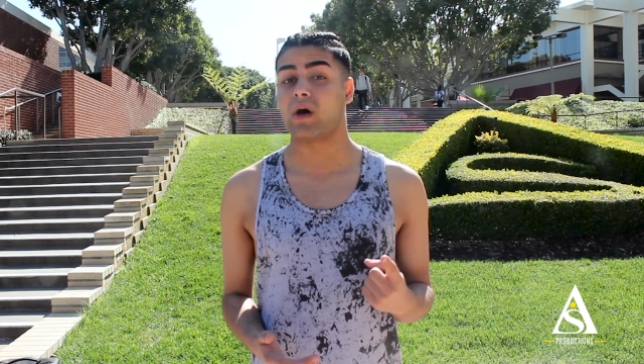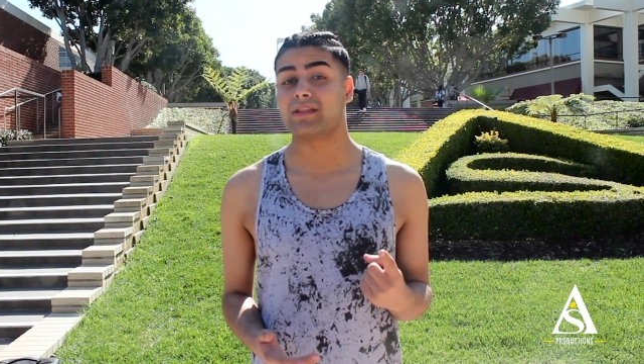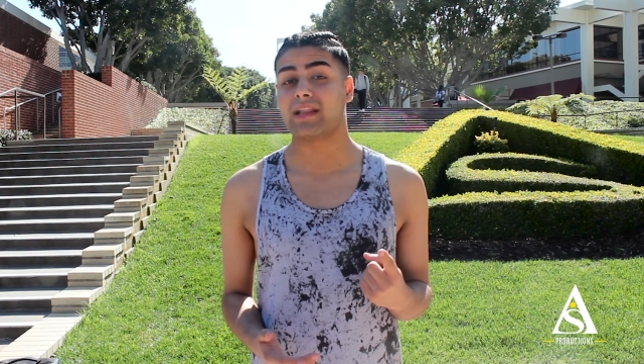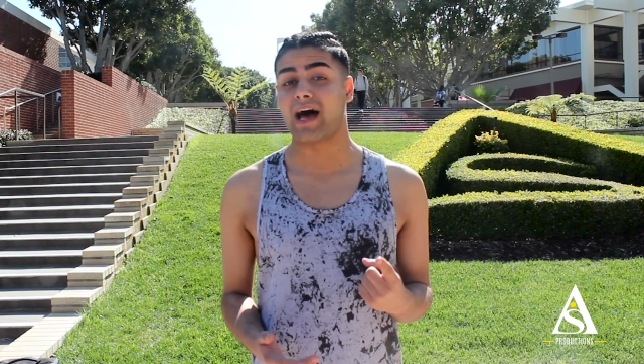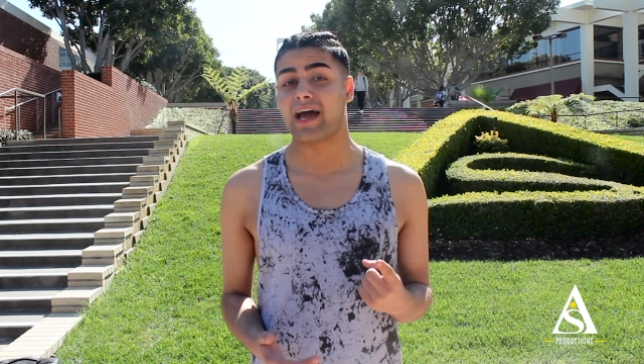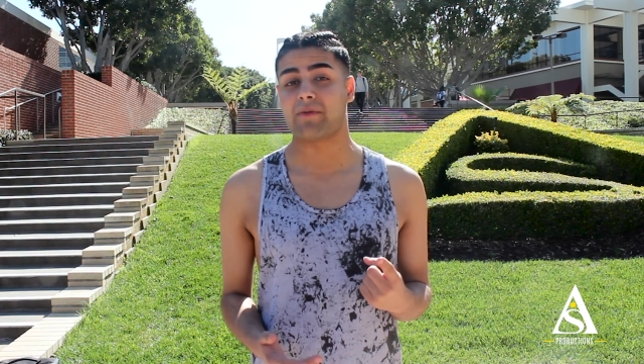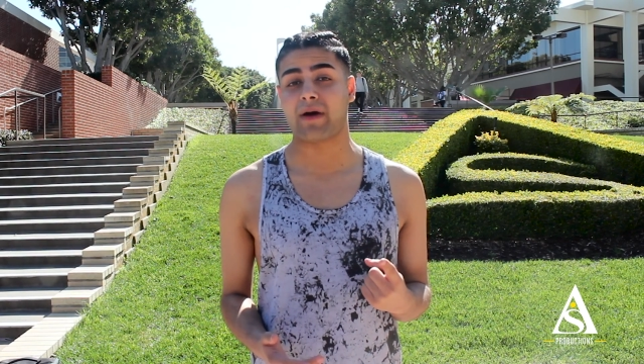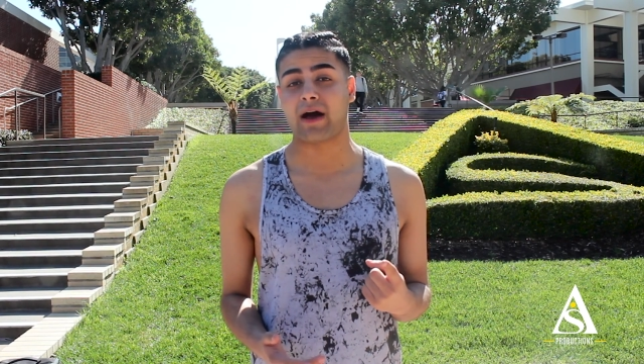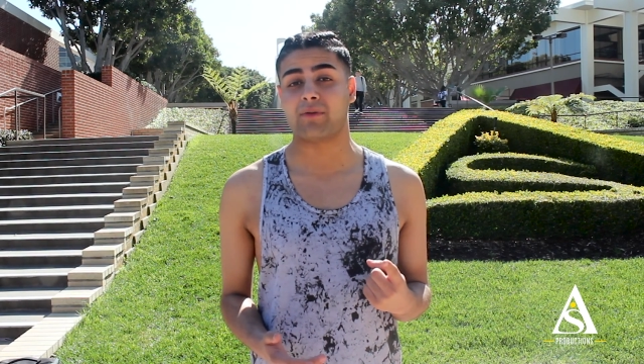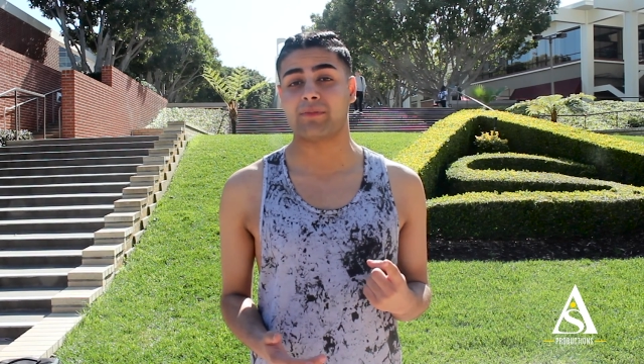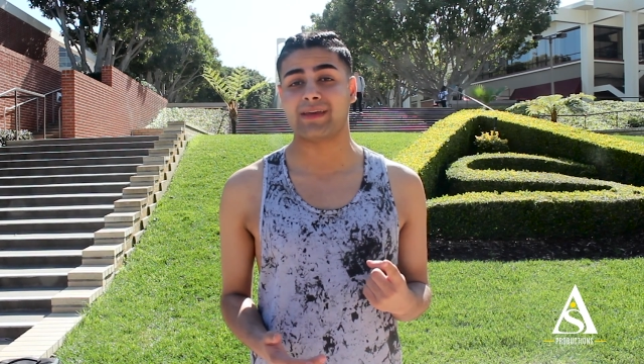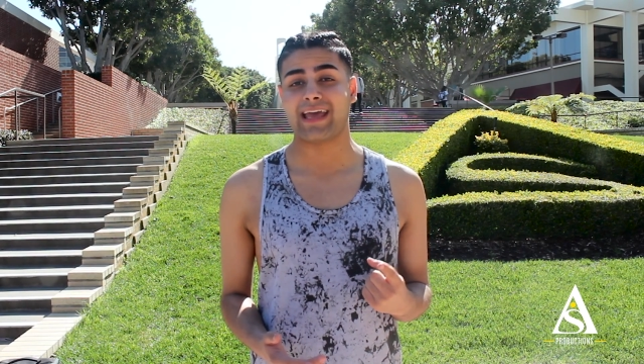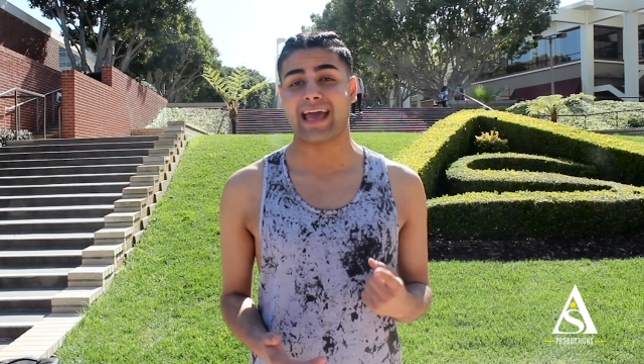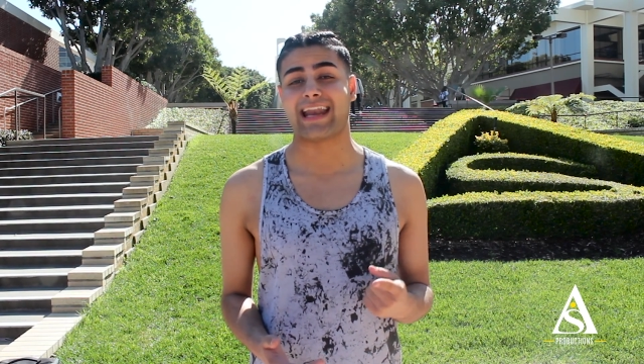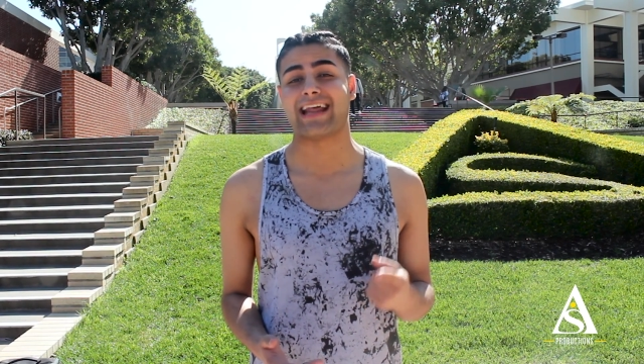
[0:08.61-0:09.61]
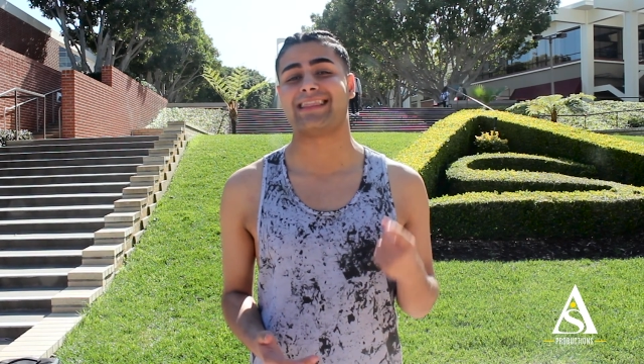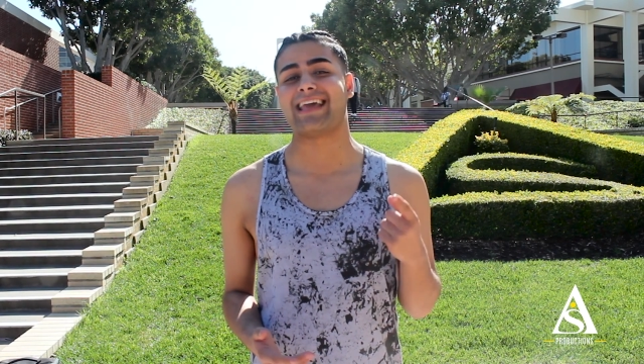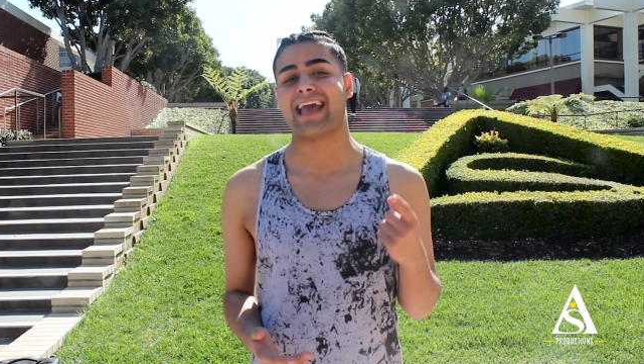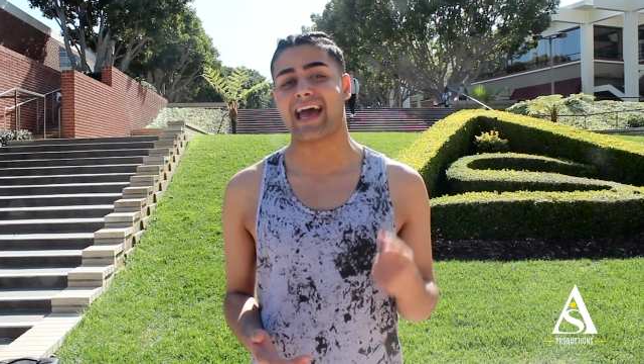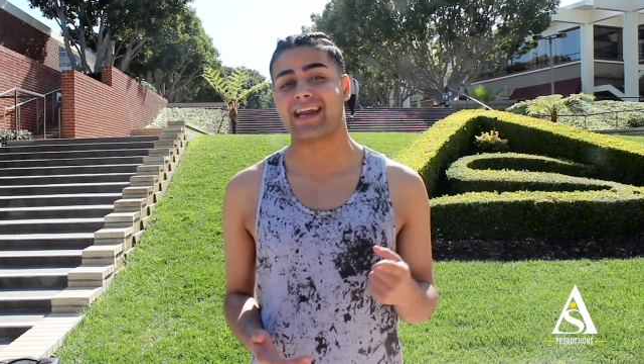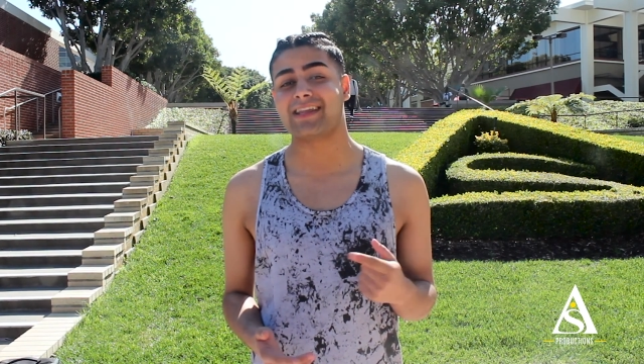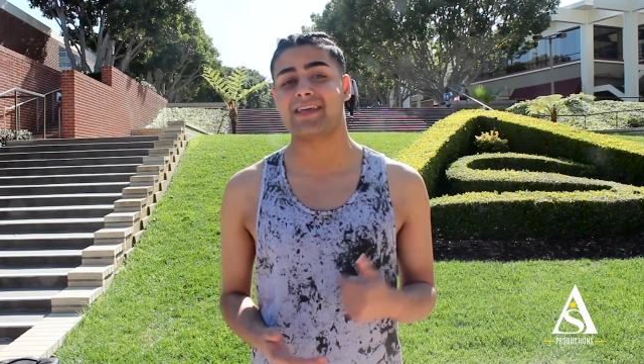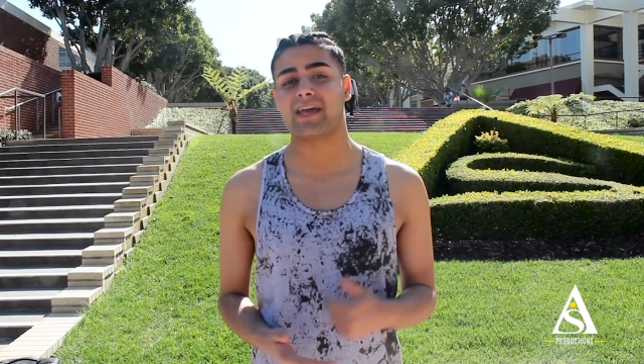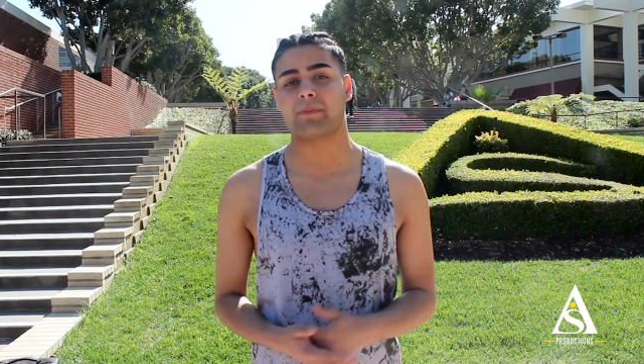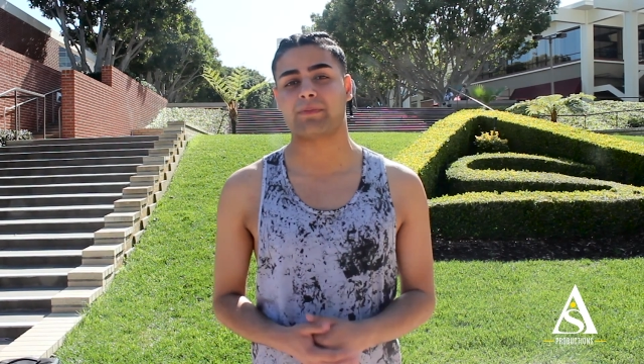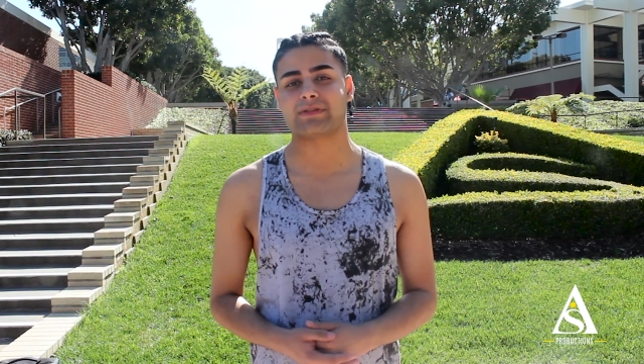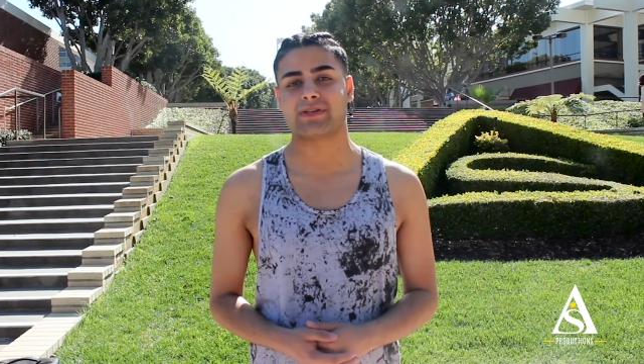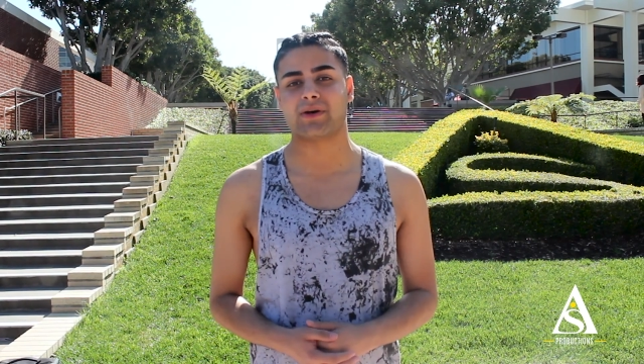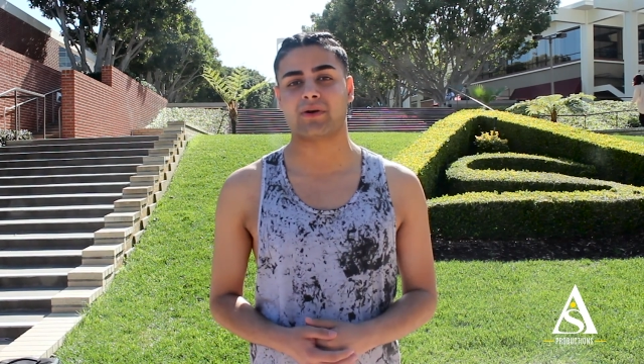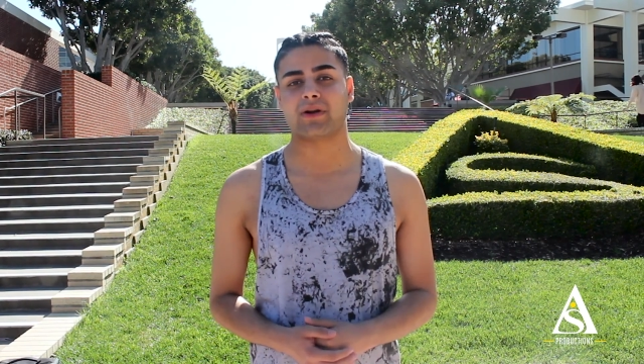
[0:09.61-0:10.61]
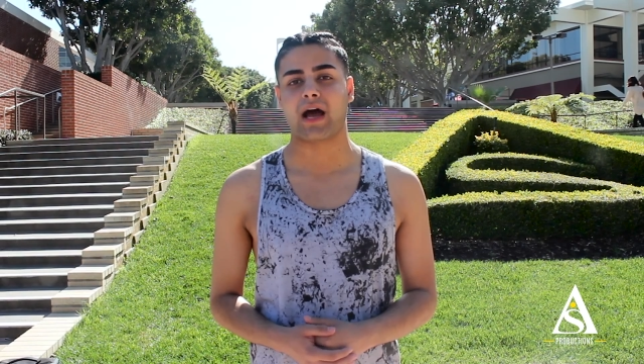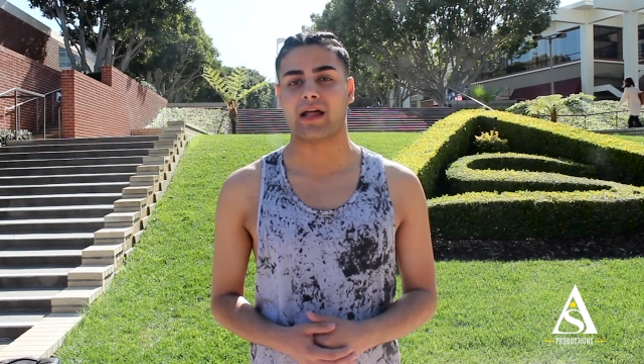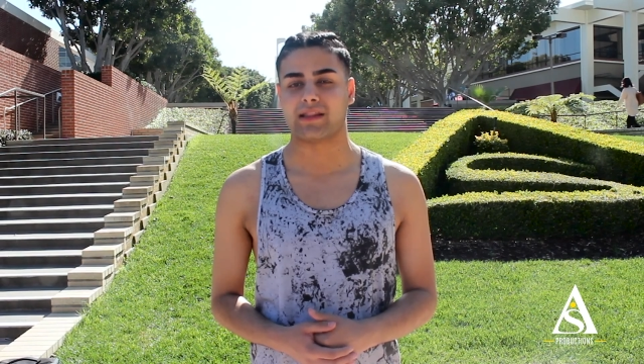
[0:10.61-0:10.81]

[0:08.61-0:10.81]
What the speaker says: one lie about me, and at the end of the episode,